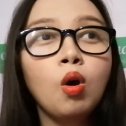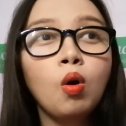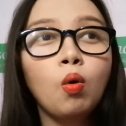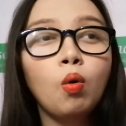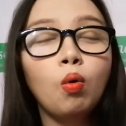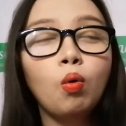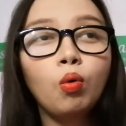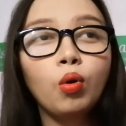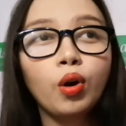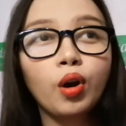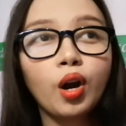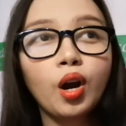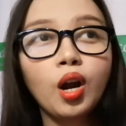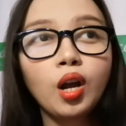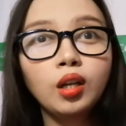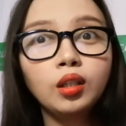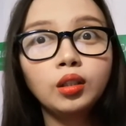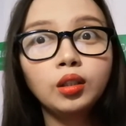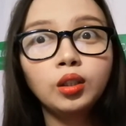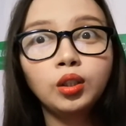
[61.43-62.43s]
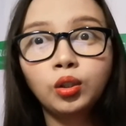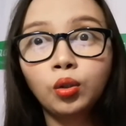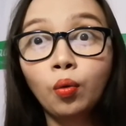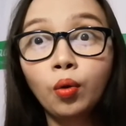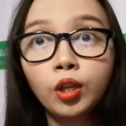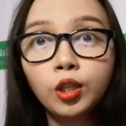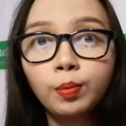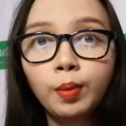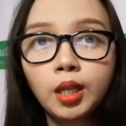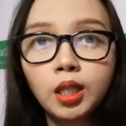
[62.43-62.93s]
or so
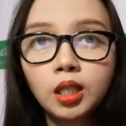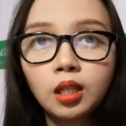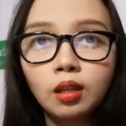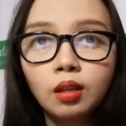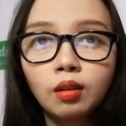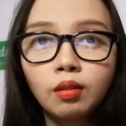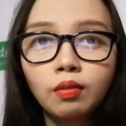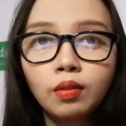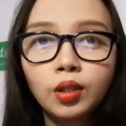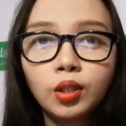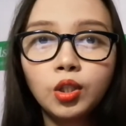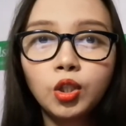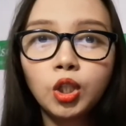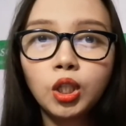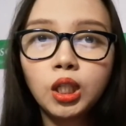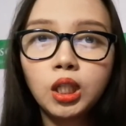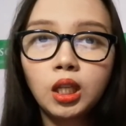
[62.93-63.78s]
expensive, it just